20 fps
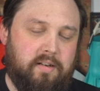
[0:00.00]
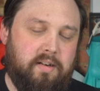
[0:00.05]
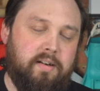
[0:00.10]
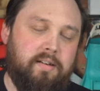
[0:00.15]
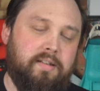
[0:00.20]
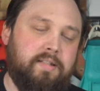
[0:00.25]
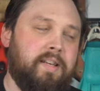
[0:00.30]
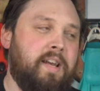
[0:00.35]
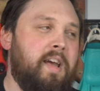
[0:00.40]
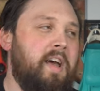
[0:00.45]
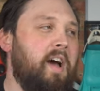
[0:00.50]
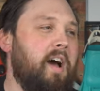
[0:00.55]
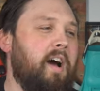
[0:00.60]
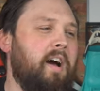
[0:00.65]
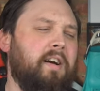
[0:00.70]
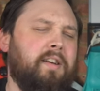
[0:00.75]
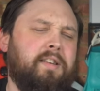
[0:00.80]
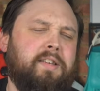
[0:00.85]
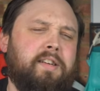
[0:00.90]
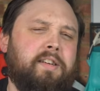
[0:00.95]
cards.
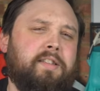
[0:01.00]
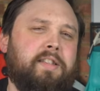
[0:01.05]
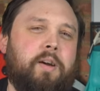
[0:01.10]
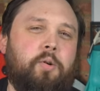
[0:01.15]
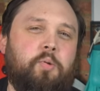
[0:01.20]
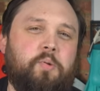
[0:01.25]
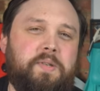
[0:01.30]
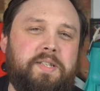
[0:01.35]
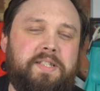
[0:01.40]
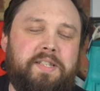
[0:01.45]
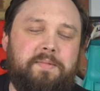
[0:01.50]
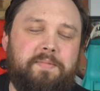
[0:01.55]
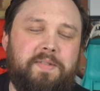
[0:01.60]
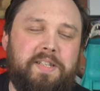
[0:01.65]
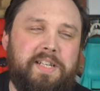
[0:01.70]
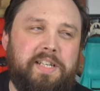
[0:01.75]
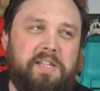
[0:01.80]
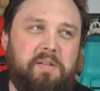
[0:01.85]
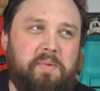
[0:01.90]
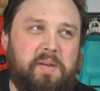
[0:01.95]
Yeah, that always seemed a
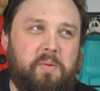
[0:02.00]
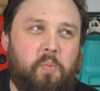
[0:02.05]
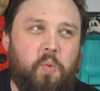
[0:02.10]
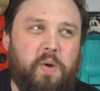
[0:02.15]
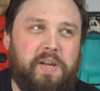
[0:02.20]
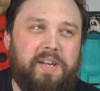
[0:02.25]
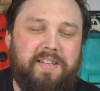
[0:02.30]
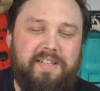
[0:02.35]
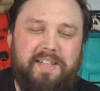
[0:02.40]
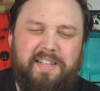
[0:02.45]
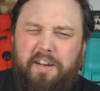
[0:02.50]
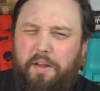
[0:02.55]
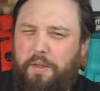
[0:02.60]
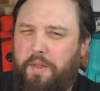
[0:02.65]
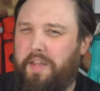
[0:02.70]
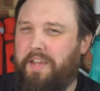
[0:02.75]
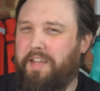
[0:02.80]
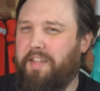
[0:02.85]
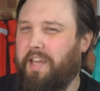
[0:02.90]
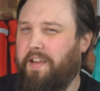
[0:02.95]
little bit weird, and I
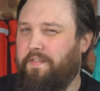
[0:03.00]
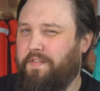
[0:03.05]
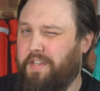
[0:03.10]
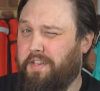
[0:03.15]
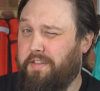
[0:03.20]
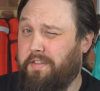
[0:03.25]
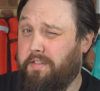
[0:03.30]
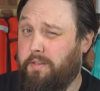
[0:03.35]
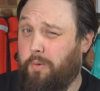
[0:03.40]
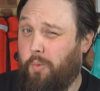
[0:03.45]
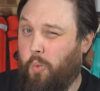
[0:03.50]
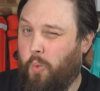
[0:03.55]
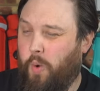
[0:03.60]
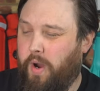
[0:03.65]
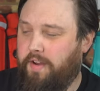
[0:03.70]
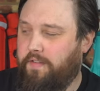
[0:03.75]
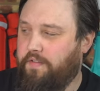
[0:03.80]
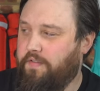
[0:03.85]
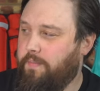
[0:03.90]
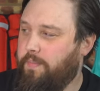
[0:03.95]
think they've turned
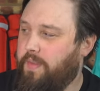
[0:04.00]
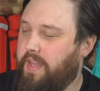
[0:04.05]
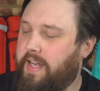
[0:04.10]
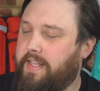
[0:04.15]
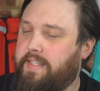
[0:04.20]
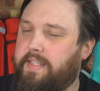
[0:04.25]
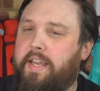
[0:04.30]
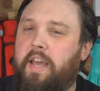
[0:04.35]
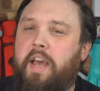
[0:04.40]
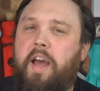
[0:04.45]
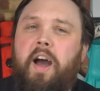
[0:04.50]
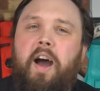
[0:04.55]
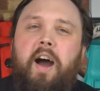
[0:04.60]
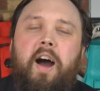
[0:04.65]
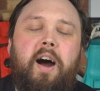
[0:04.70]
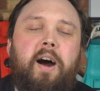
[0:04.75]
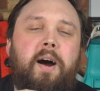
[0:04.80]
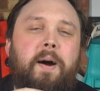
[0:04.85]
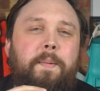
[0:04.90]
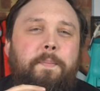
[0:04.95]
away from that.
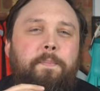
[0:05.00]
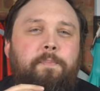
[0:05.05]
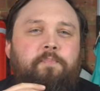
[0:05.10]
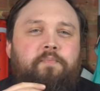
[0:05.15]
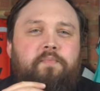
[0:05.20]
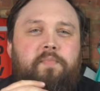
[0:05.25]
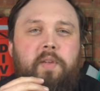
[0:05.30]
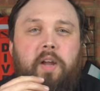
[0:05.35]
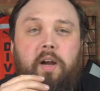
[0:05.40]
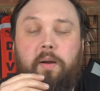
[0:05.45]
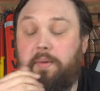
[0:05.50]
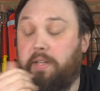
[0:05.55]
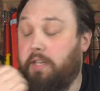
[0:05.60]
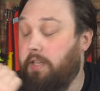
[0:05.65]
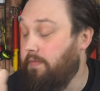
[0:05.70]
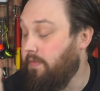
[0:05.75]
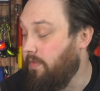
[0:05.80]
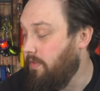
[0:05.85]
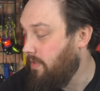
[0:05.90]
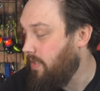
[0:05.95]
I mean,
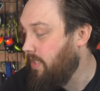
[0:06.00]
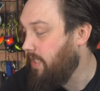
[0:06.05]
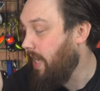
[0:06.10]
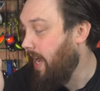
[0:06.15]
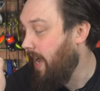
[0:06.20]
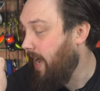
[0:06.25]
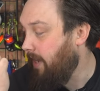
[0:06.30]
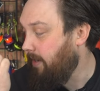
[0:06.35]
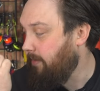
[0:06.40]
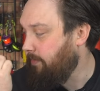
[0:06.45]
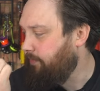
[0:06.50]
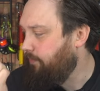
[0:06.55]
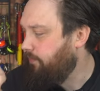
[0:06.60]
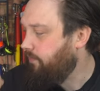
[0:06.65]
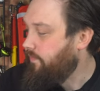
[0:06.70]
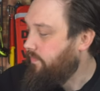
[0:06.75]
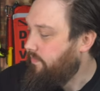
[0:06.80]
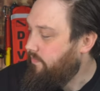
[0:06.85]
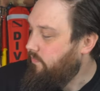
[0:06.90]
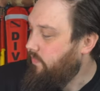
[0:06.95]
even Dan
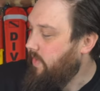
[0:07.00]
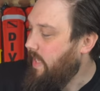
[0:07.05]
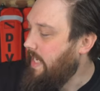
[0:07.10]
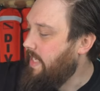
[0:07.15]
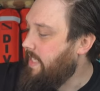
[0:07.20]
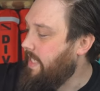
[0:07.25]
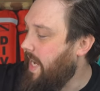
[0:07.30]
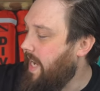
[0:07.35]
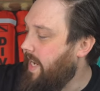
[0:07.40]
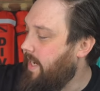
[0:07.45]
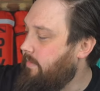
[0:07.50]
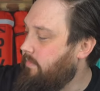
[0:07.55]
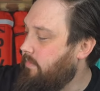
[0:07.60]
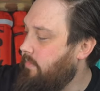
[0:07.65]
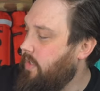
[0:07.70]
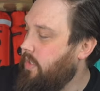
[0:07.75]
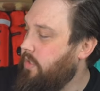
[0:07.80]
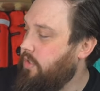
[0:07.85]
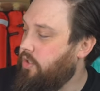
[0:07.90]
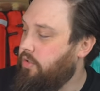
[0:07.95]
Dan,
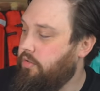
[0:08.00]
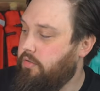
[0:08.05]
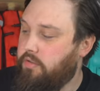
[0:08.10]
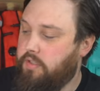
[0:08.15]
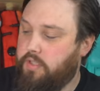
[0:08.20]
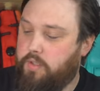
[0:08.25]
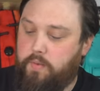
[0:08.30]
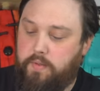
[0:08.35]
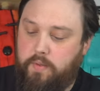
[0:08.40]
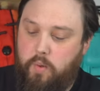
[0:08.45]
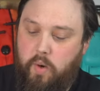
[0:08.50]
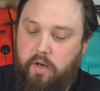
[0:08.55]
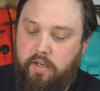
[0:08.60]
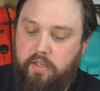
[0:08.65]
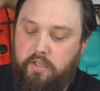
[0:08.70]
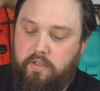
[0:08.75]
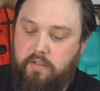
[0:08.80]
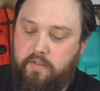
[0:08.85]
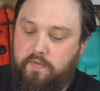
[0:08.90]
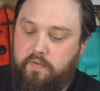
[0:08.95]
insurance was quite
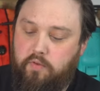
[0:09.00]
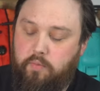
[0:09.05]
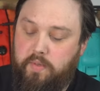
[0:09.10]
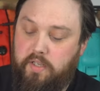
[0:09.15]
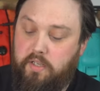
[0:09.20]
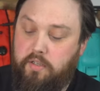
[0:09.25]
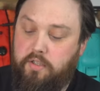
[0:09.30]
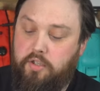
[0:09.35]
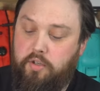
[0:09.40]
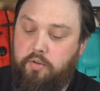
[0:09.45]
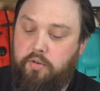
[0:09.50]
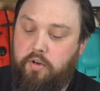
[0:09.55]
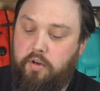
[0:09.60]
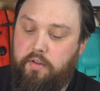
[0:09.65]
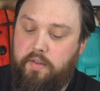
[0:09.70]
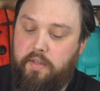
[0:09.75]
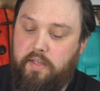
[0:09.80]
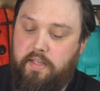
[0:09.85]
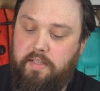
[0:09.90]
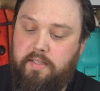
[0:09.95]
useful because you
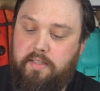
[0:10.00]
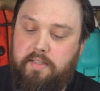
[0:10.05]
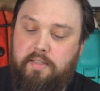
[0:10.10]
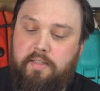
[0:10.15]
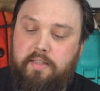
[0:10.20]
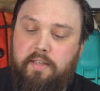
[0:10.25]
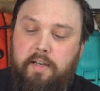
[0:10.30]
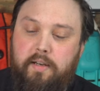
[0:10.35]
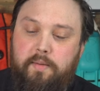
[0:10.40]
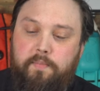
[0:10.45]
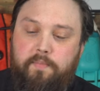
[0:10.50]
got these